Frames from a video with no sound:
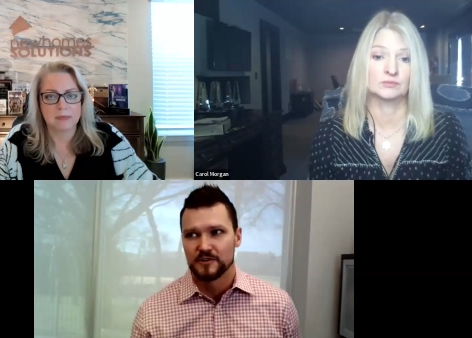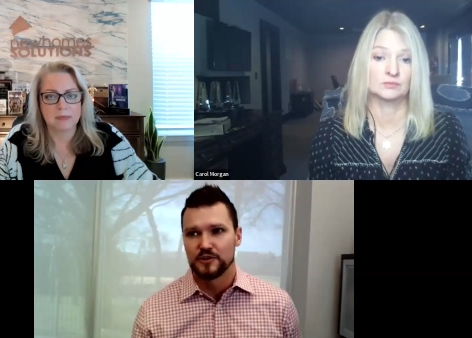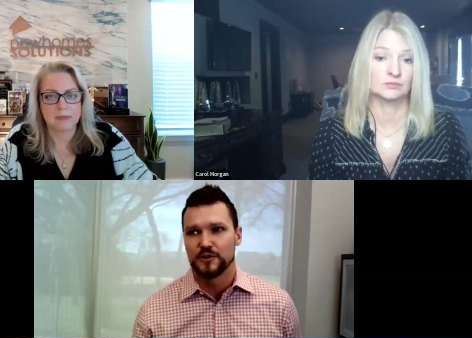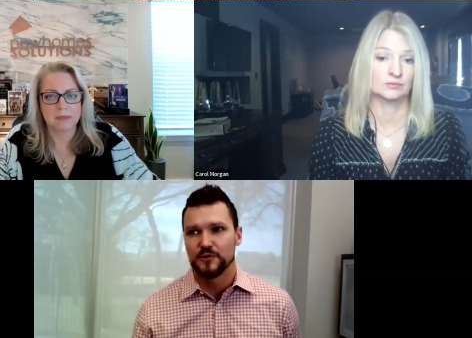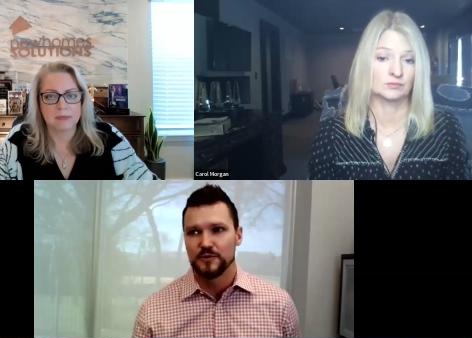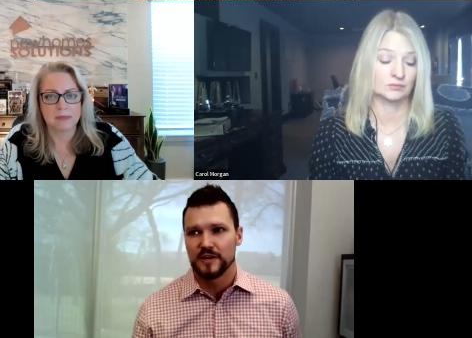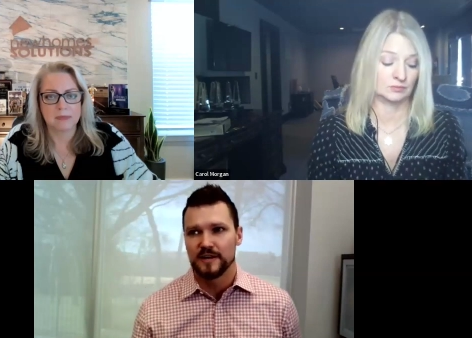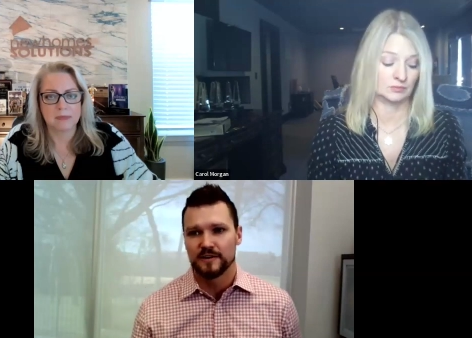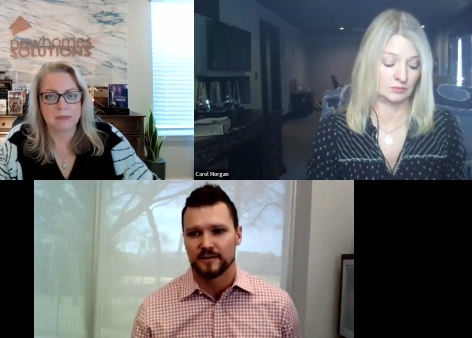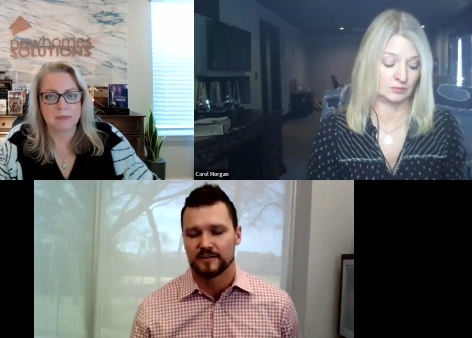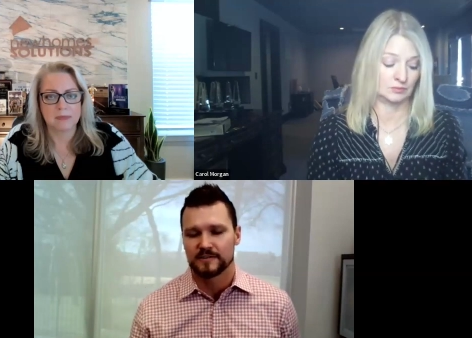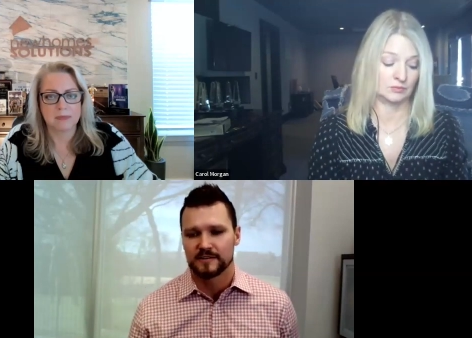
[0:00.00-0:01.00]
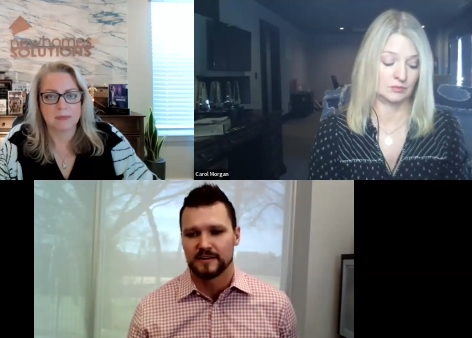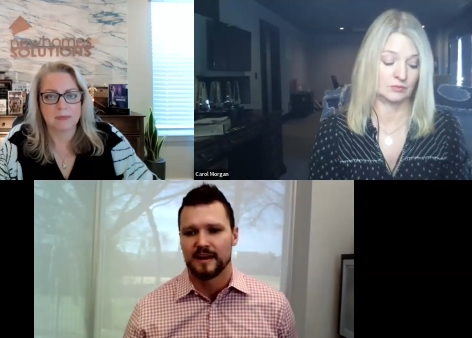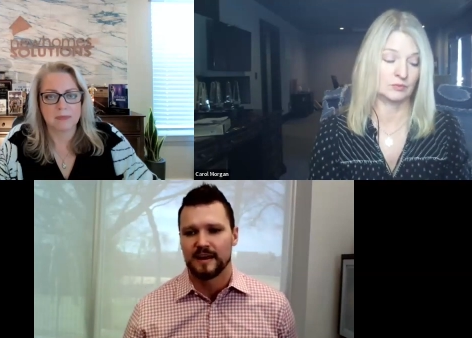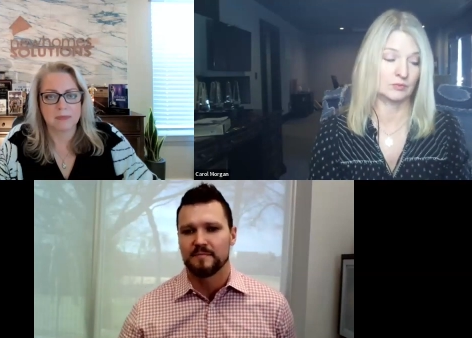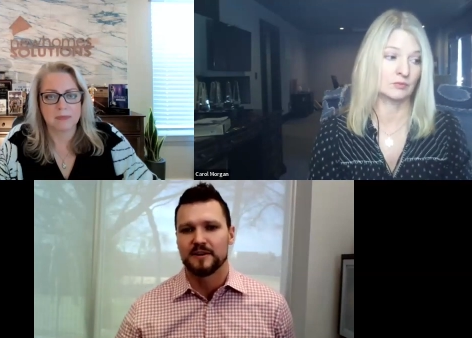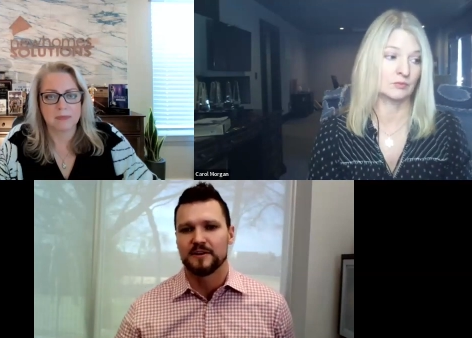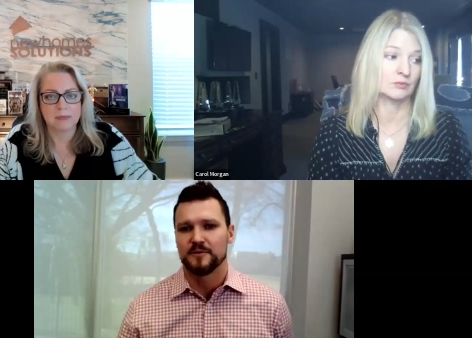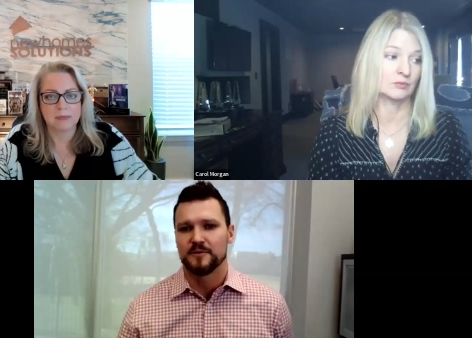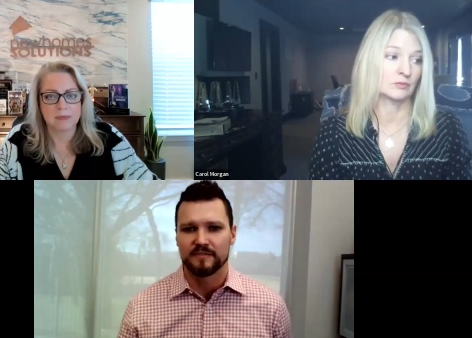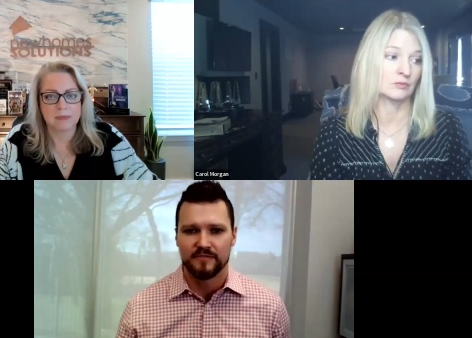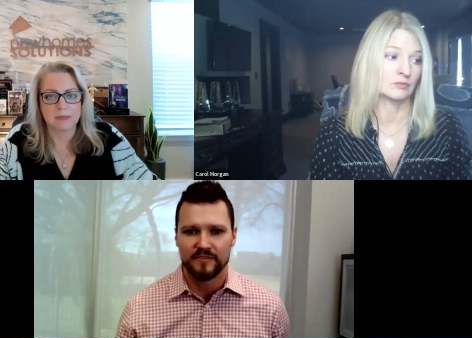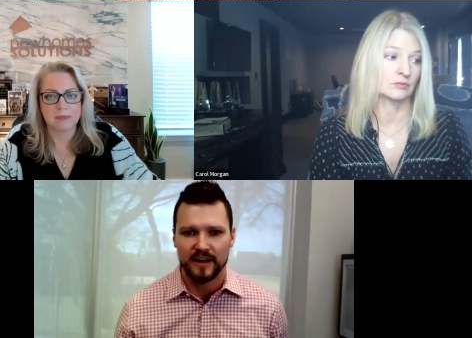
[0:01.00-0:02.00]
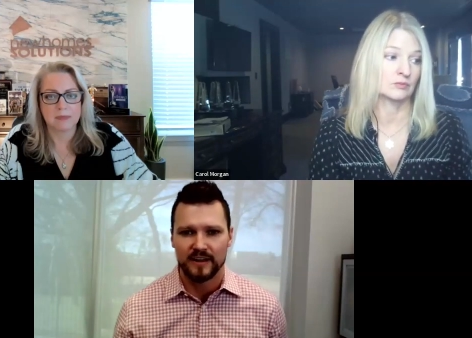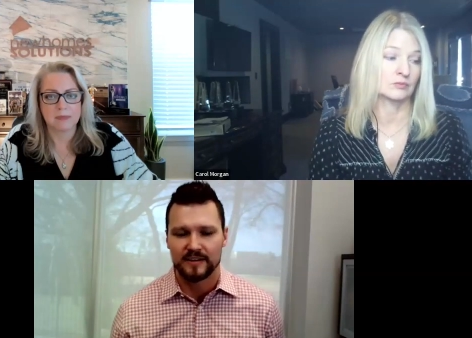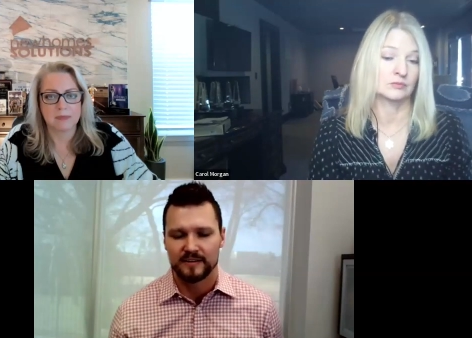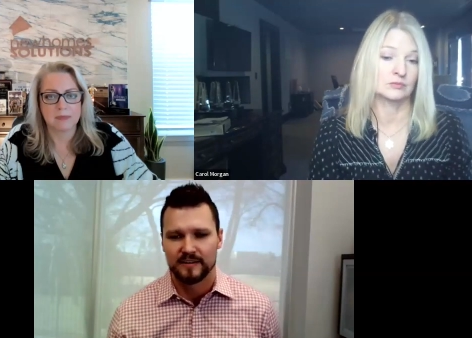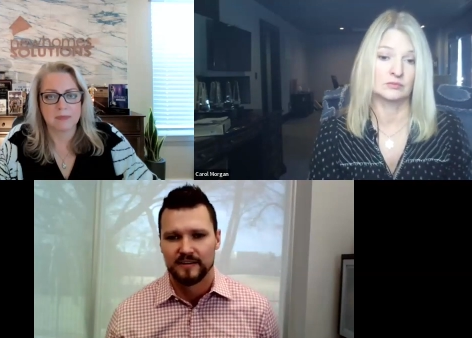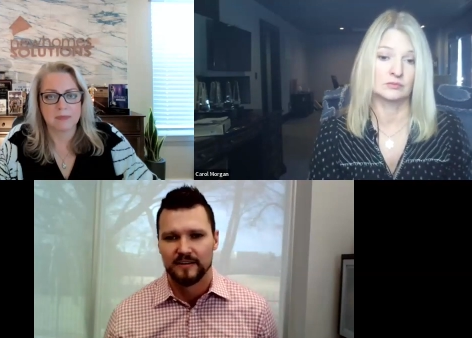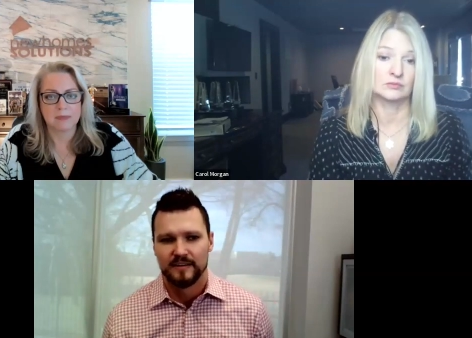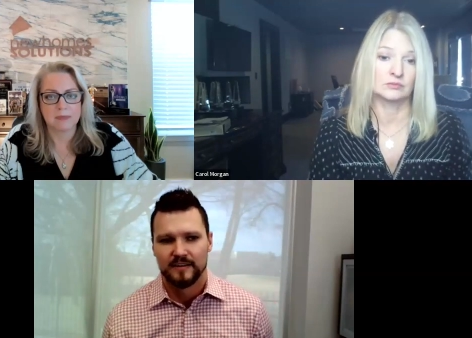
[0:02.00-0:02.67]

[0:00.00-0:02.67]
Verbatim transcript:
Speaker 1: two years and I've been doing fine.